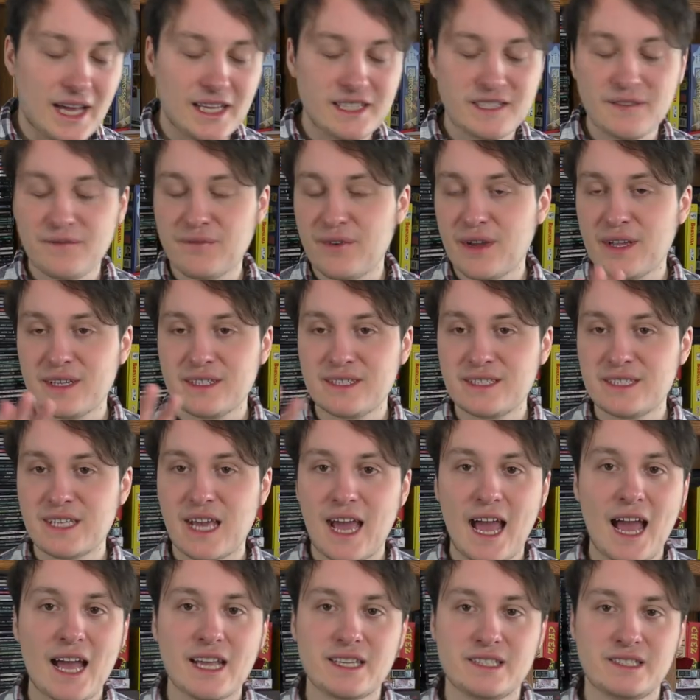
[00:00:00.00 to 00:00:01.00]
It's a
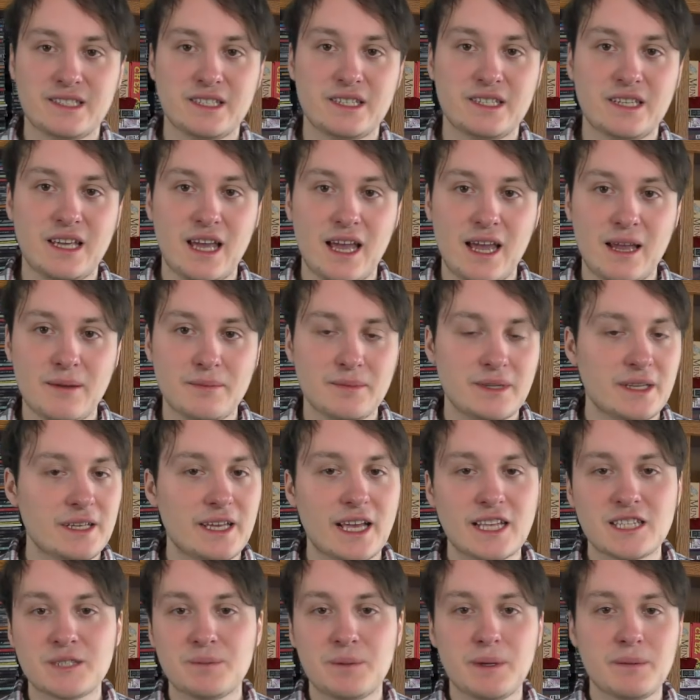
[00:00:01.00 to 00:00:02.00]
fantastic game. It
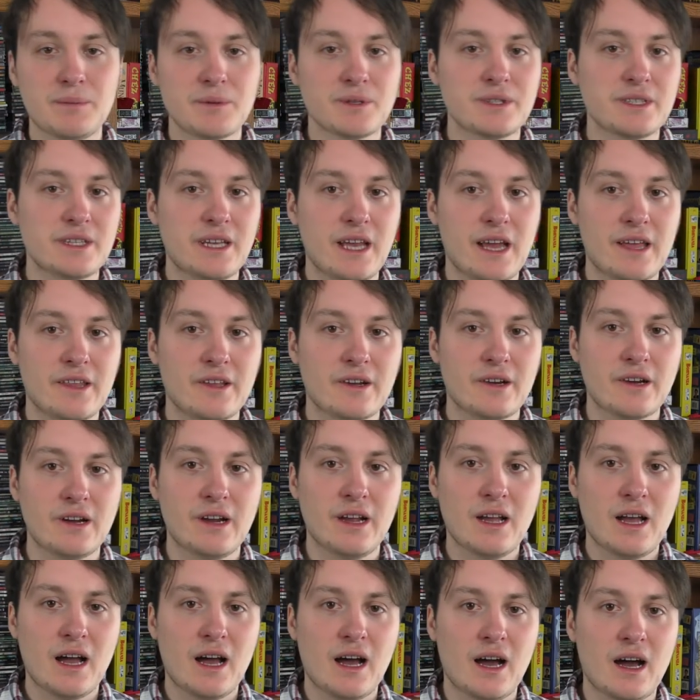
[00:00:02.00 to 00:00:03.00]
gets people together.
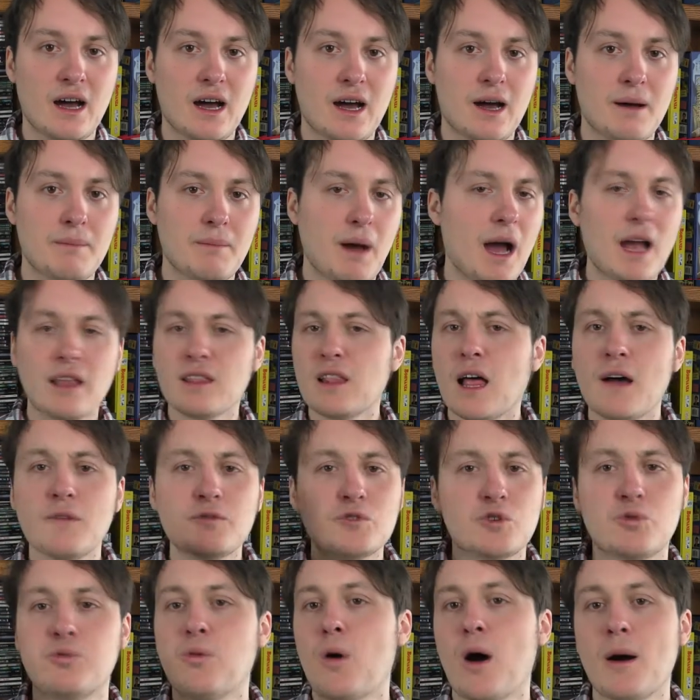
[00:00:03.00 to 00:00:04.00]
Um, I
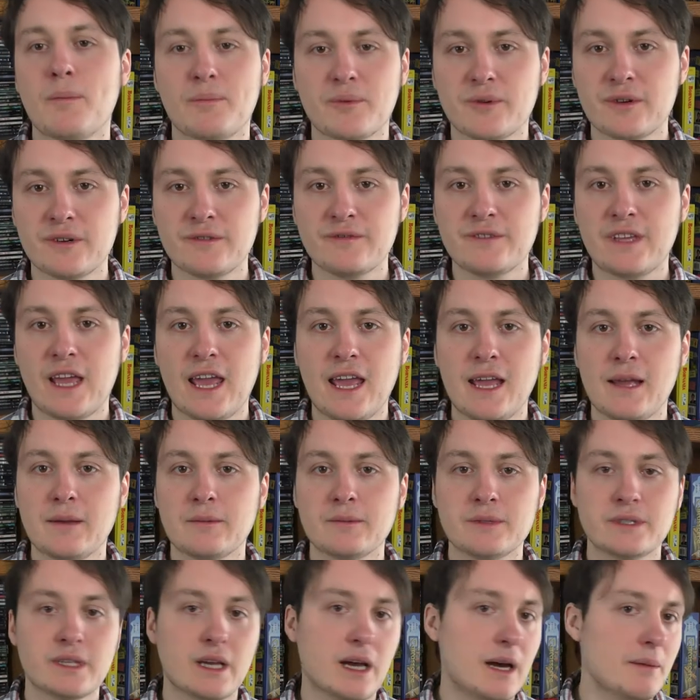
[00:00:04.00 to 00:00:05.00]
love cooperative
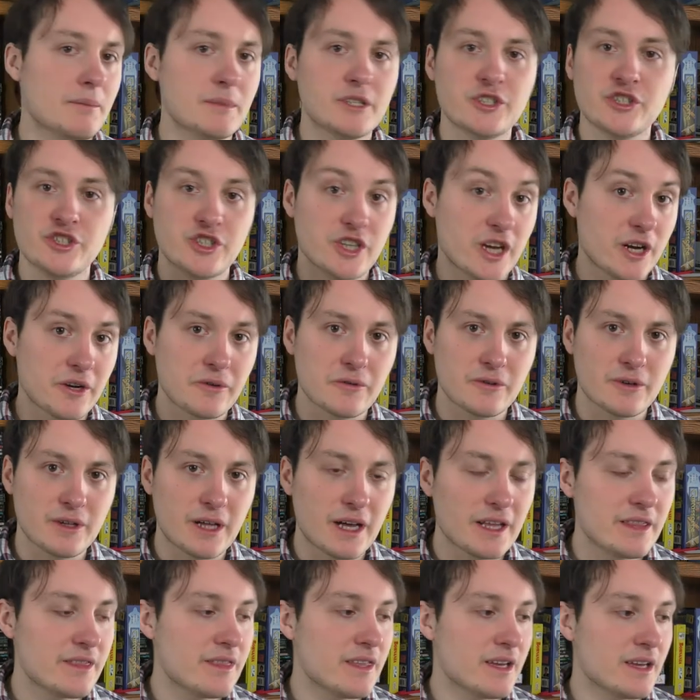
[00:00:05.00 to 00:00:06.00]
games um, in general.
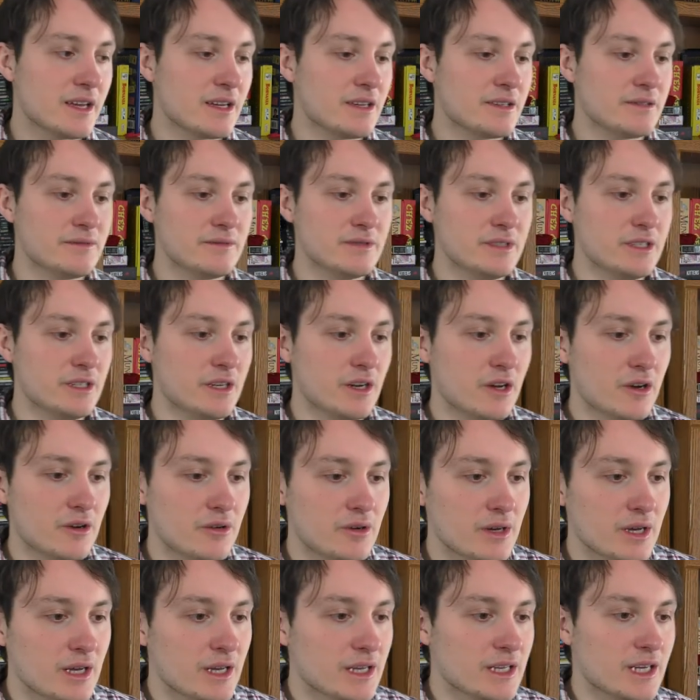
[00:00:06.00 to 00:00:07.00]
I think, you
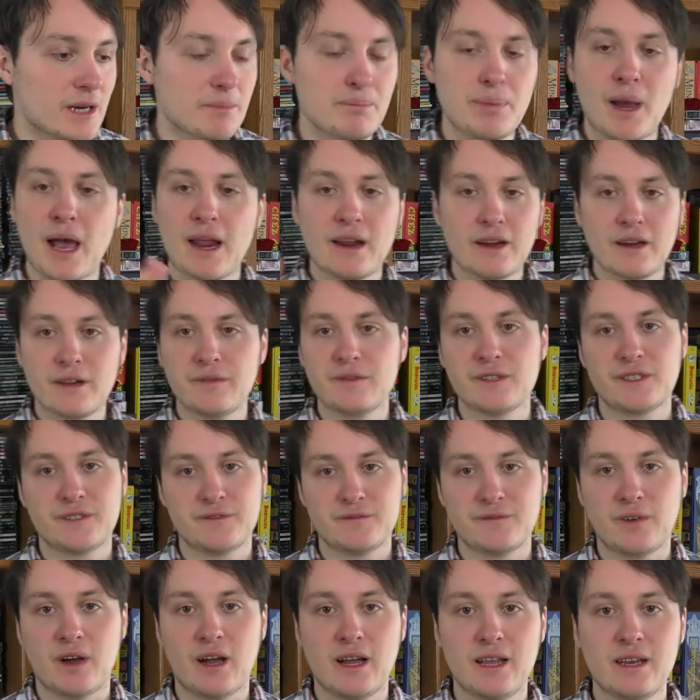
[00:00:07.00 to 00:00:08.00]
know, competitive is
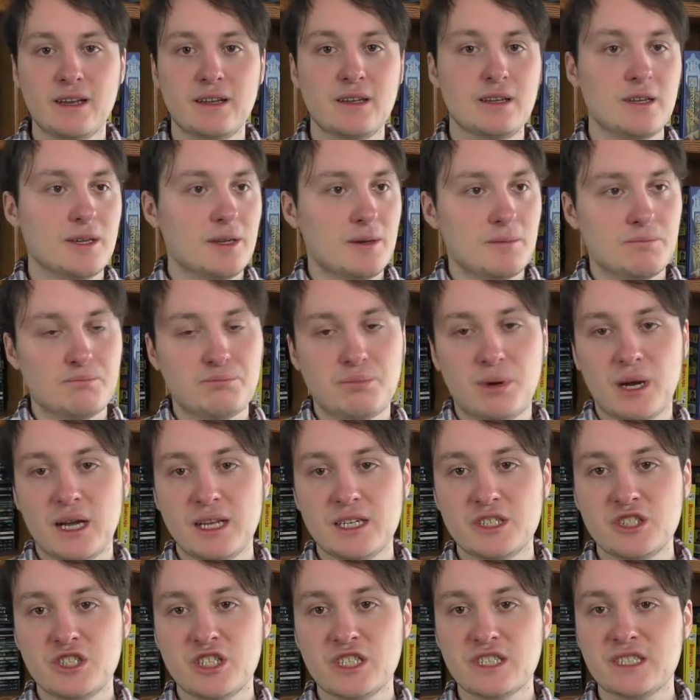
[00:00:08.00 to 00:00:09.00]
fun,
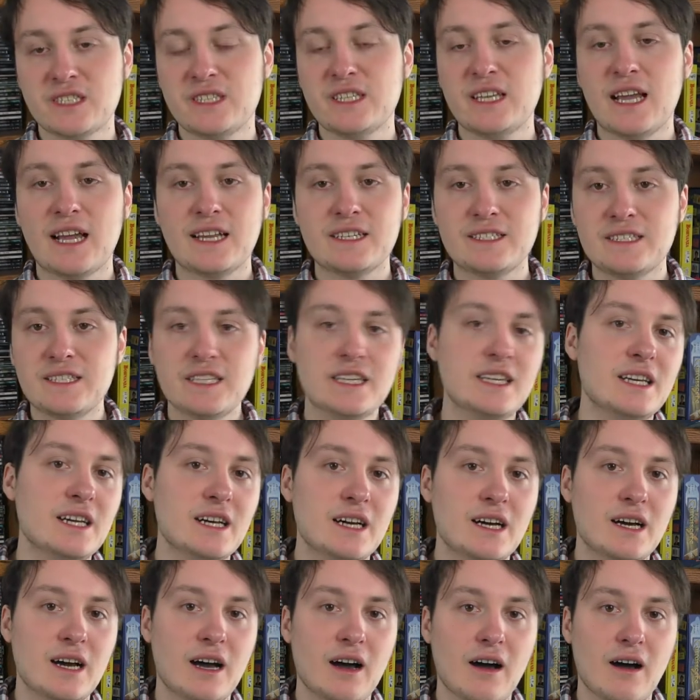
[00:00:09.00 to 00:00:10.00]
but just the
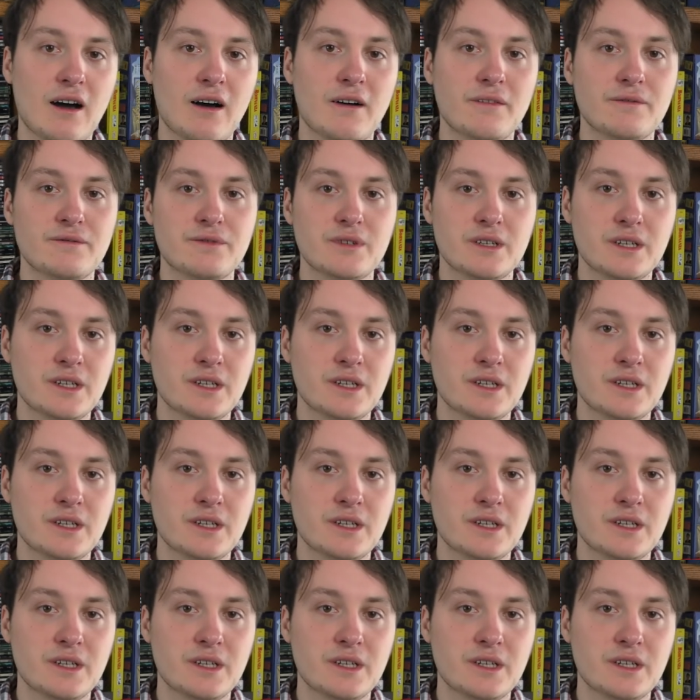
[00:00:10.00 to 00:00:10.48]
idea of